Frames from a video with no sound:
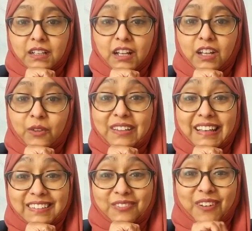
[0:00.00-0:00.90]
Hello.
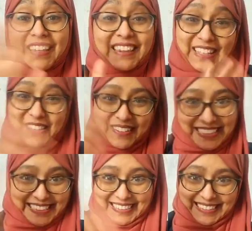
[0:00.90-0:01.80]
Yes, fine. Thank
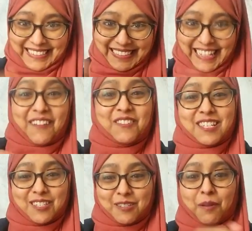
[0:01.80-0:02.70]
you. I've
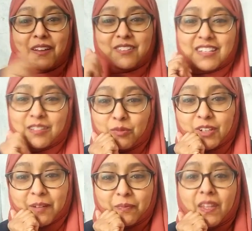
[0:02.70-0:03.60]
just spoken to her this
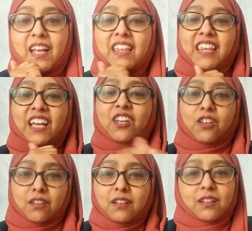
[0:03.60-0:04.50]
morning. Thank
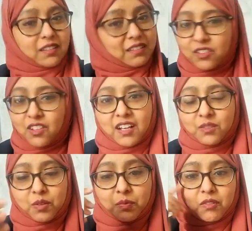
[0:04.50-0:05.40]
you. You
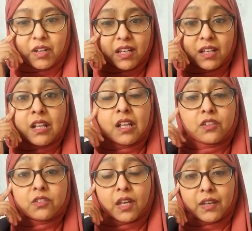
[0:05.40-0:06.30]
guys with me, right?
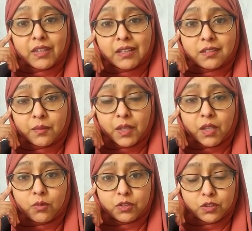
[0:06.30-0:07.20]
So if that's something
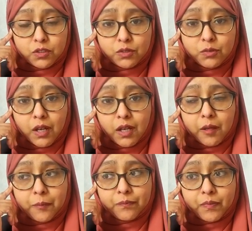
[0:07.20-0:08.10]
you want to do,
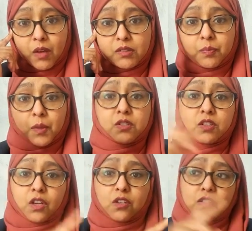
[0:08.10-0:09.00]
I was supposed to
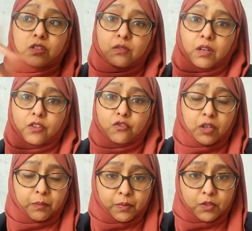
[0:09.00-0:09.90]
go to a
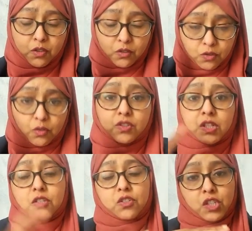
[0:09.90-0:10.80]
trip to
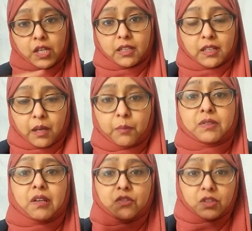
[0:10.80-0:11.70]
Georgia to check the
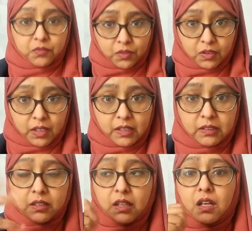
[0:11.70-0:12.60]
campus out just for you
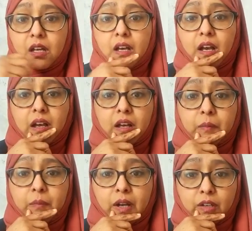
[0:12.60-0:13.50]
guys. I